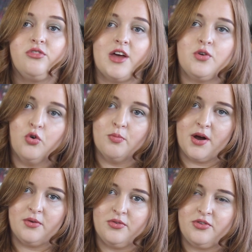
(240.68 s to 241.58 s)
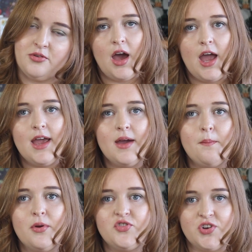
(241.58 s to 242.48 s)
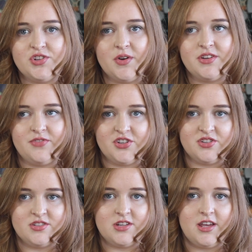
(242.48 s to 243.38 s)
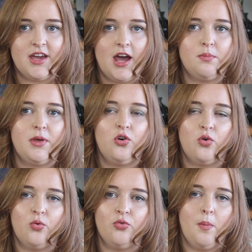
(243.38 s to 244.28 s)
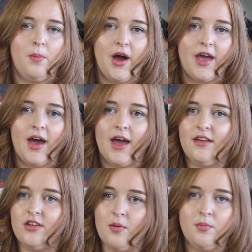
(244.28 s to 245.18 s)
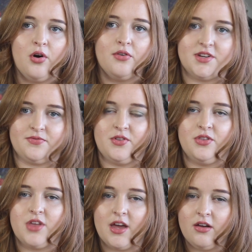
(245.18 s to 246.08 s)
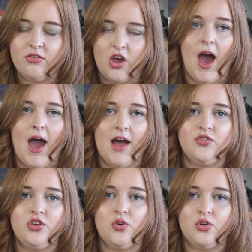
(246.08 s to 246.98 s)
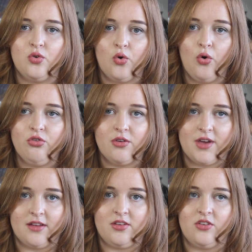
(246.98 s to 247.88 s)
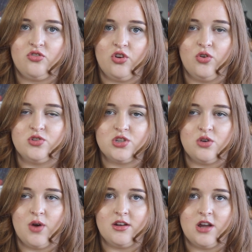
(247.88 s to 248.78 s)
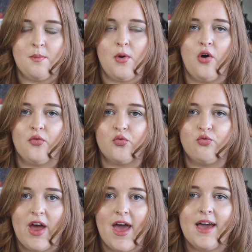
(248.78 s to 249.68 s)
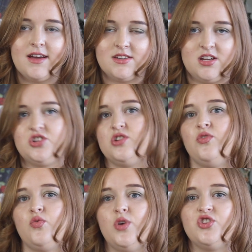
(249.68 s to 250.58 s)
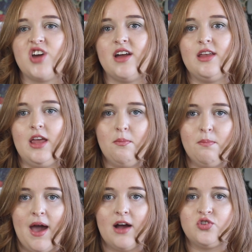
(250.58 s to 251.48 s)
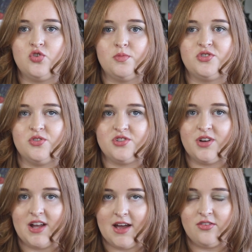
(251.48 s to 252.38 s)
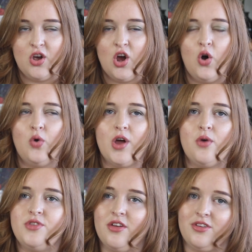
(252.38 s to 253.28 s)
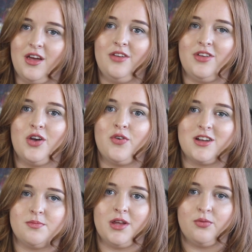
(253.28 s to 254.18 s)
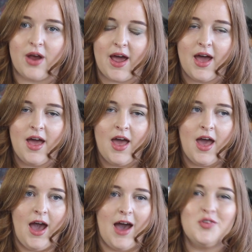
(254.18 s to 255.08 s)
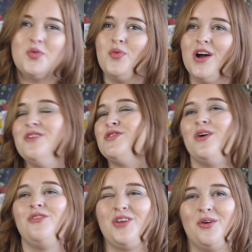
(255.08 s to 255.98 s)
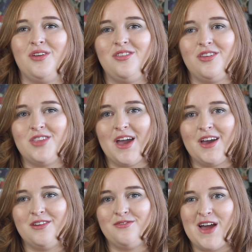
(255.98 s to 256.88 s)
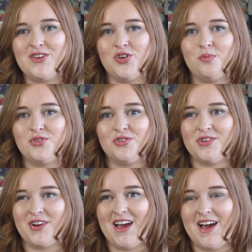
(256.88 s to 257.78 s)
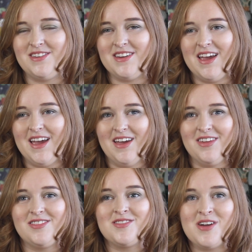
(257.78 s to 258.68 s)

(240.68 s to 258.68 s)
said hormones. A pituitary deficiency can be caused by a number of different things, and you can also get it due to a number of rare conditions which can impact your pituitary gland, although this is incredibly rare. And one of those illnesses that can affect your pituitary gland is